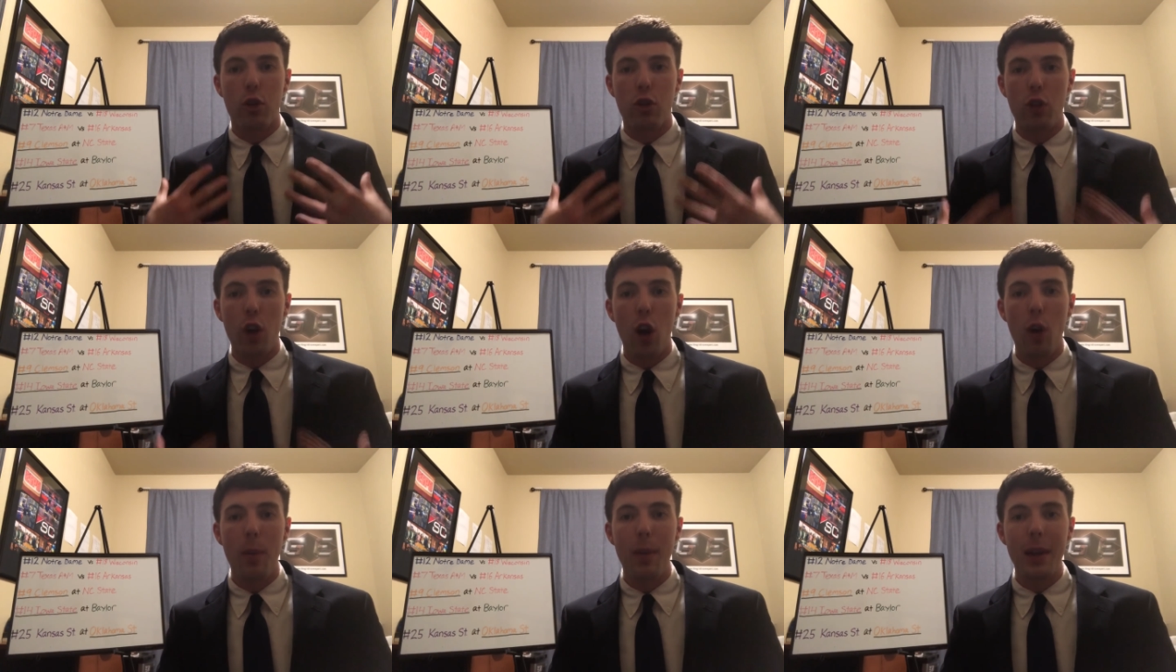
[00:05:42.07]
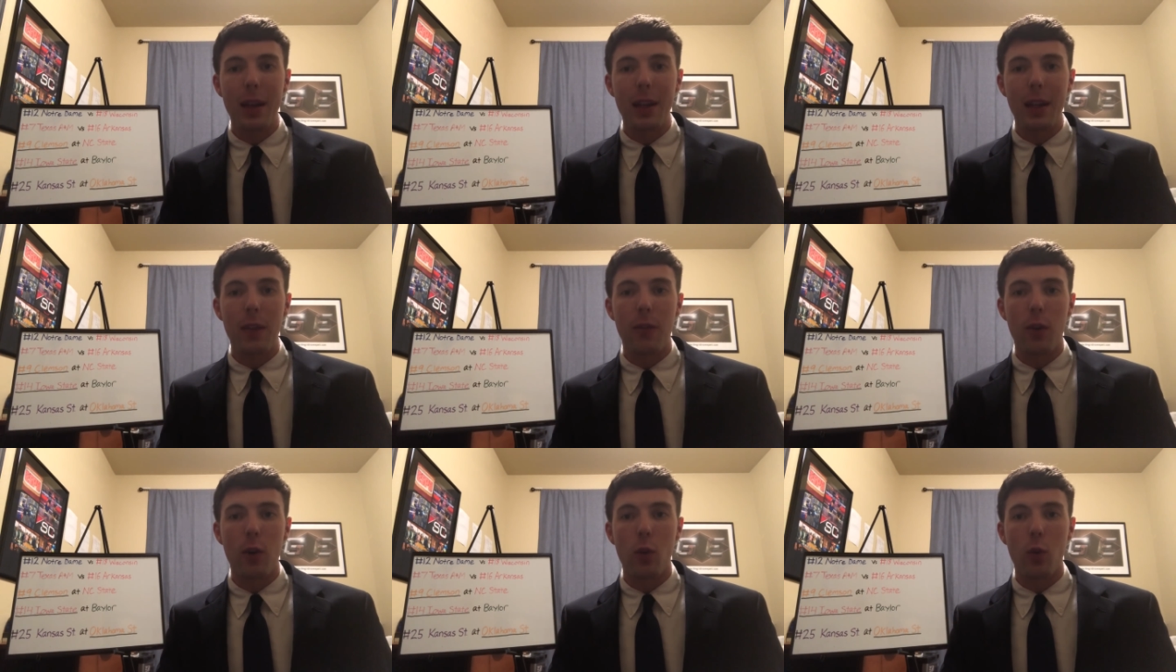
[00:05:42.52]
so many
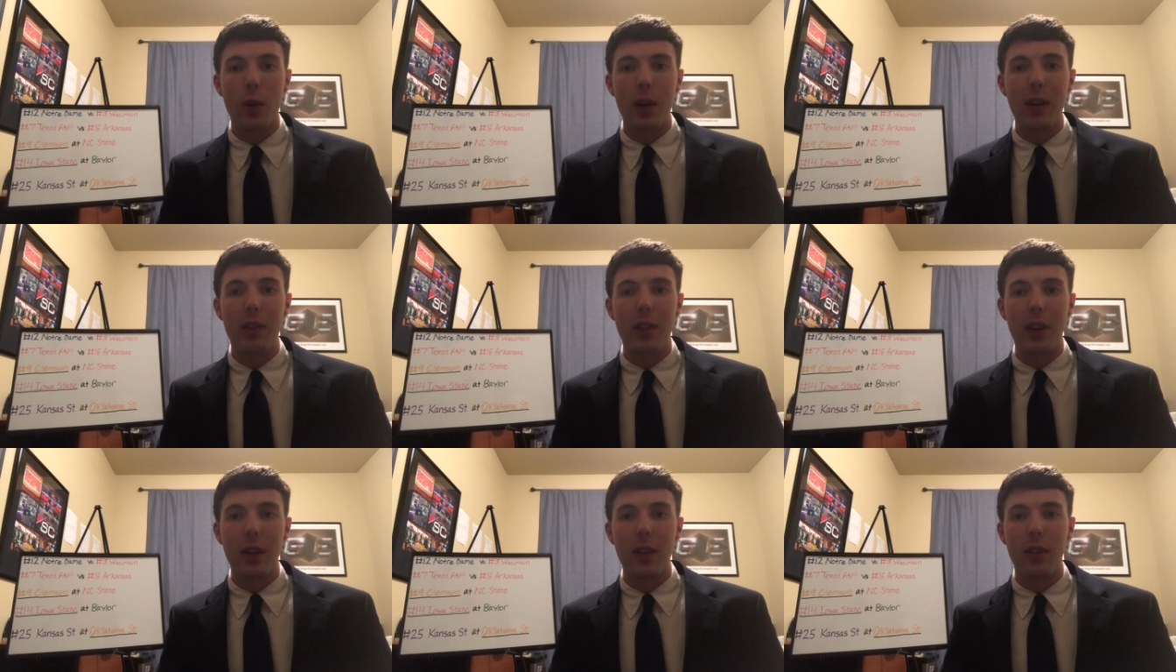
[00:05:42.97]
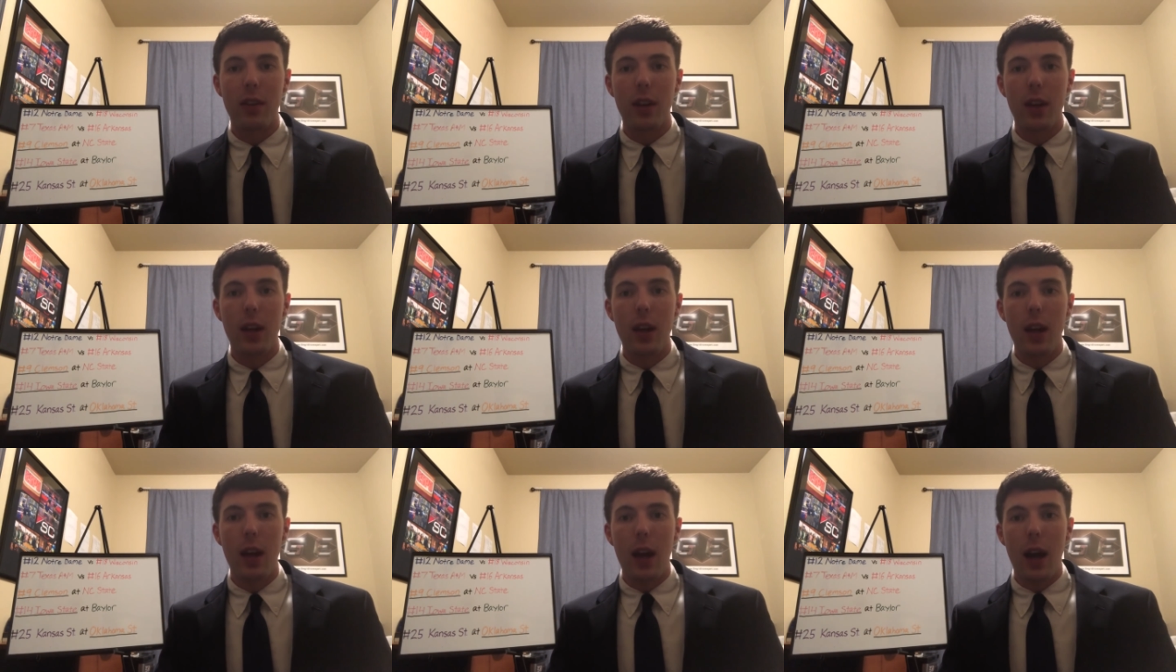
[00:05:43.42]
different reasons.
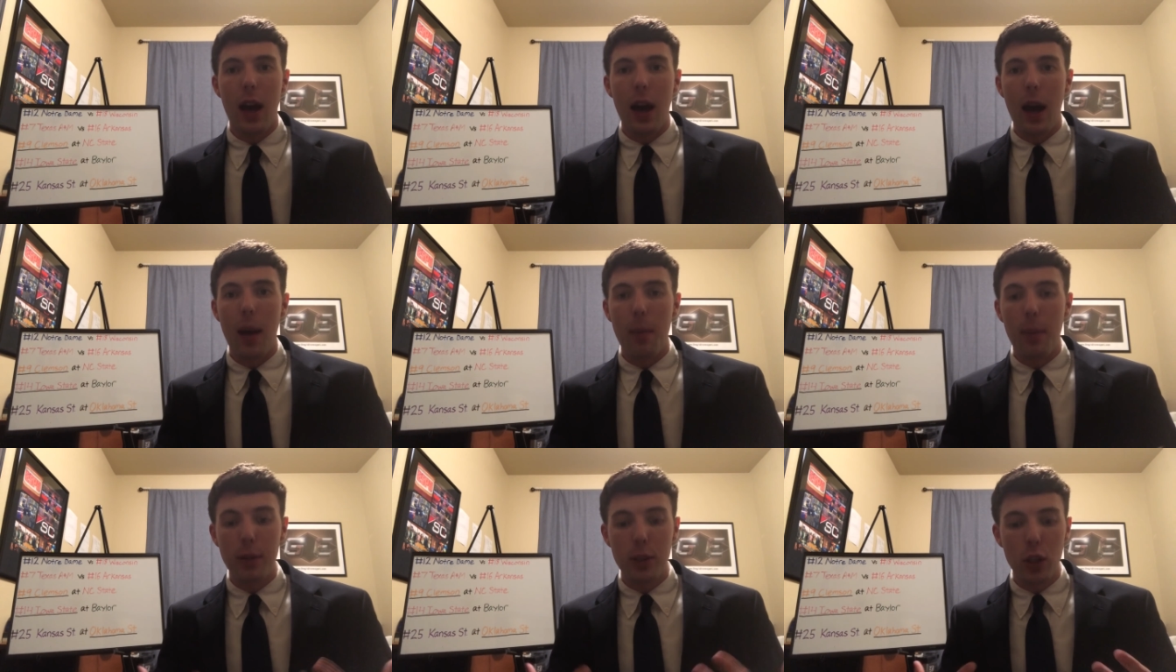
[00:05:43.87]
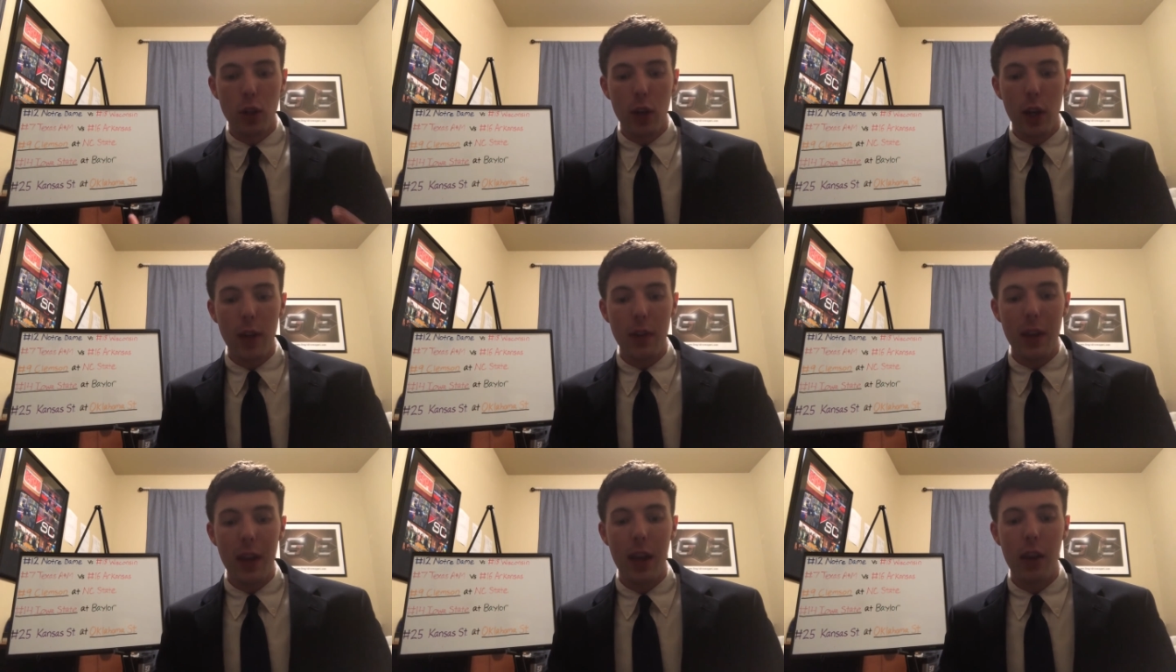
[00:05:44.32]
Uh, but you
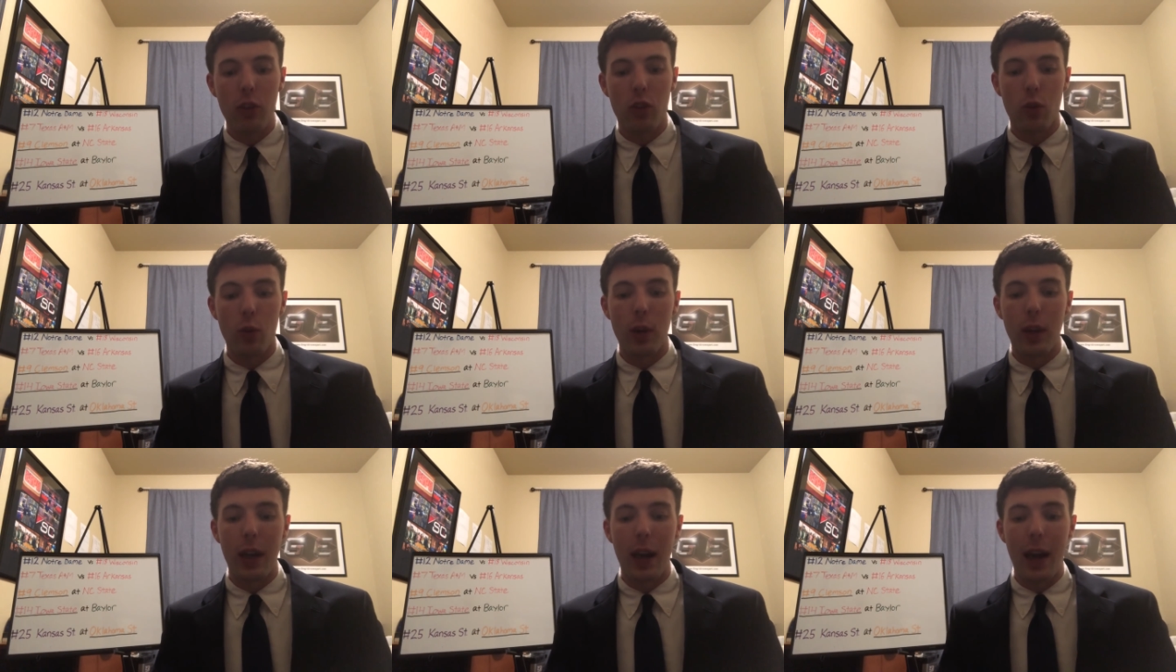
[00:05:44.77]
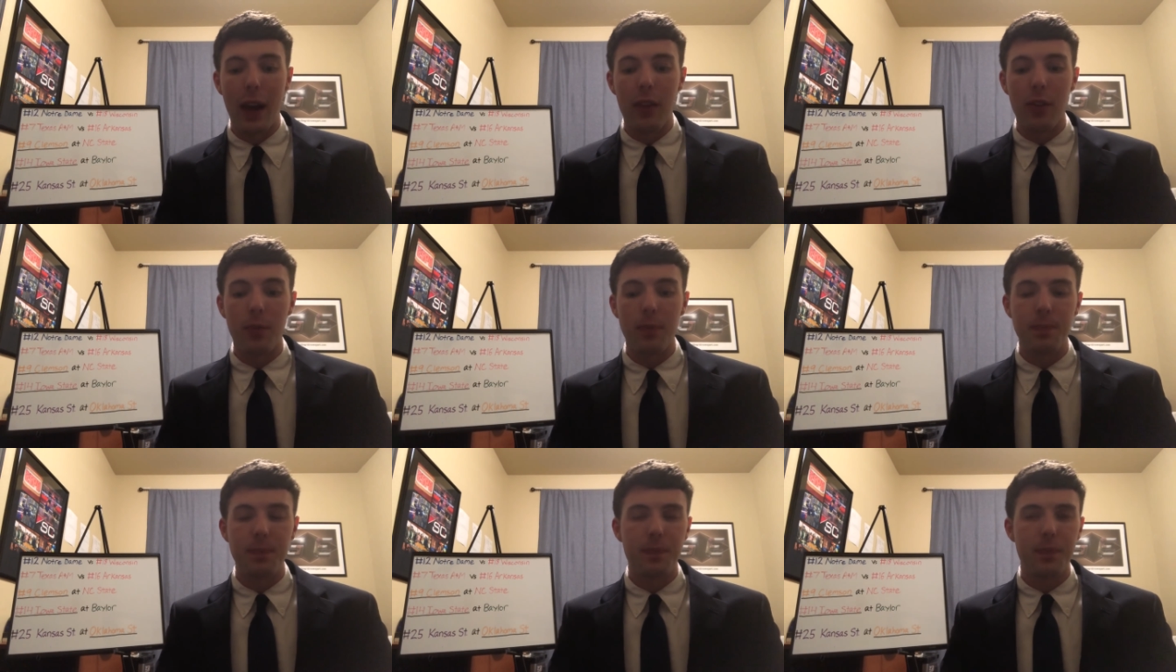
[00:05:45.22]
look at the history,
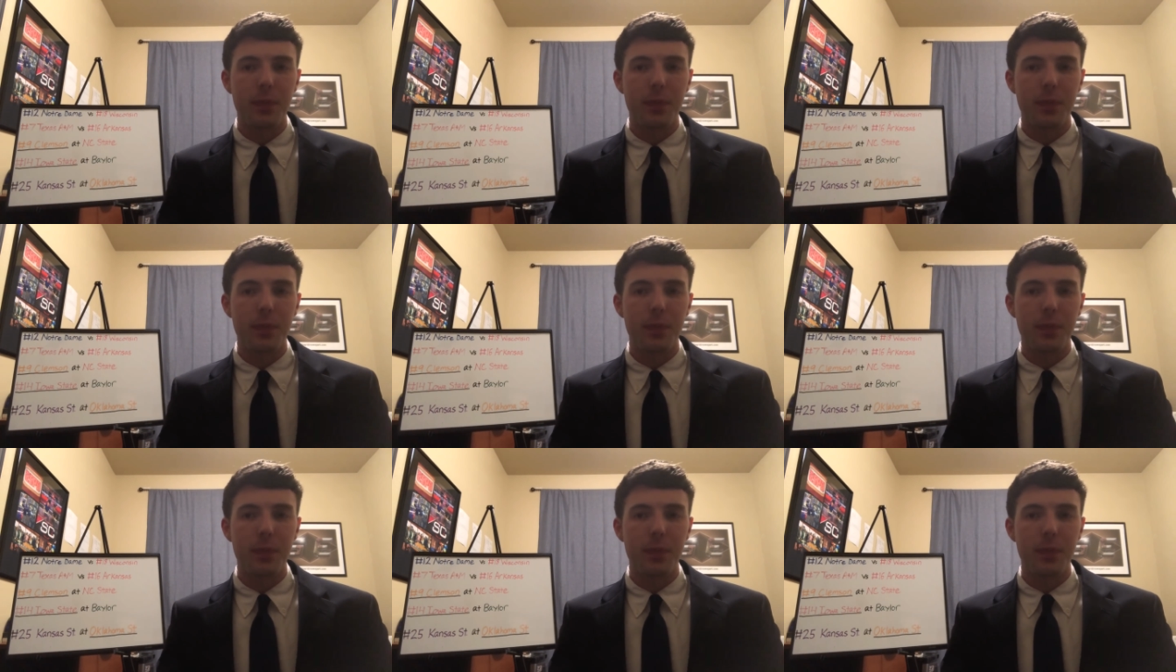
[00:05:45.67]
guys.